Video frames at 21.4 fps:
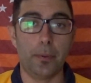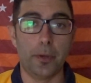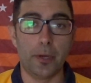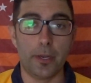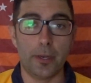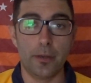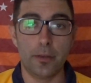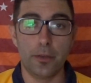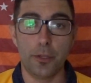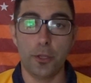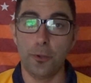
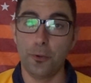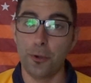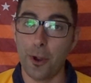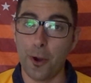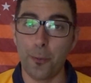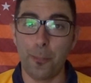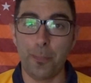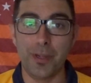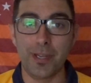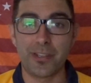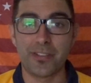but you
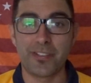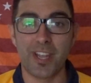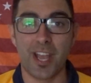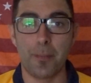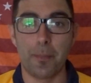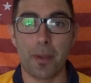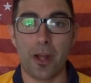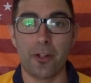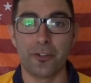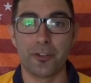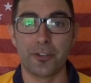know Big
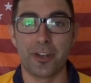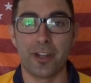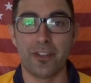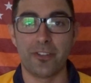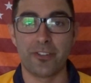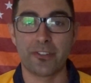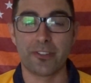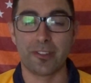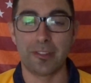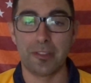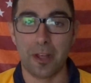Sam
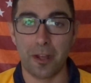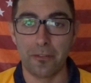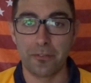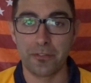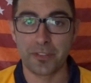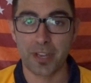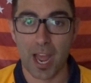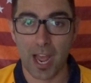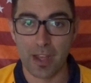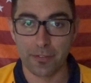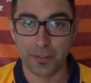Allardyce
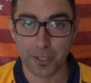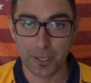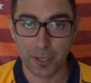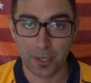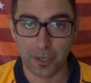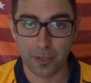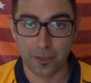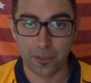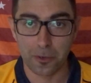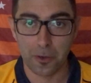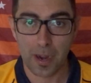loves to have a
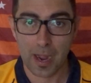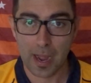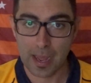go